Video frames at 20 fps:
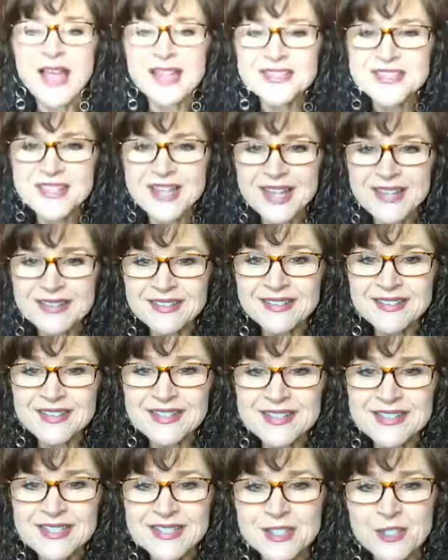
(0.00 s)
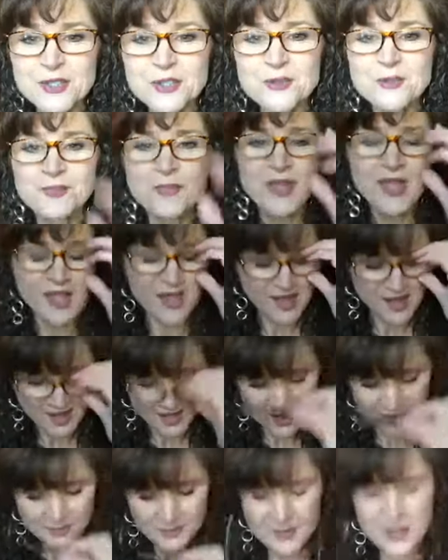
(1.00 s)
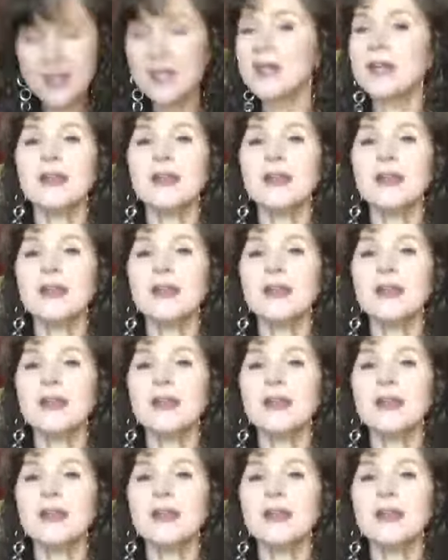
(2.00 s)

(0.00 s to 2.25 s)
hi Jen, good to see you. Um,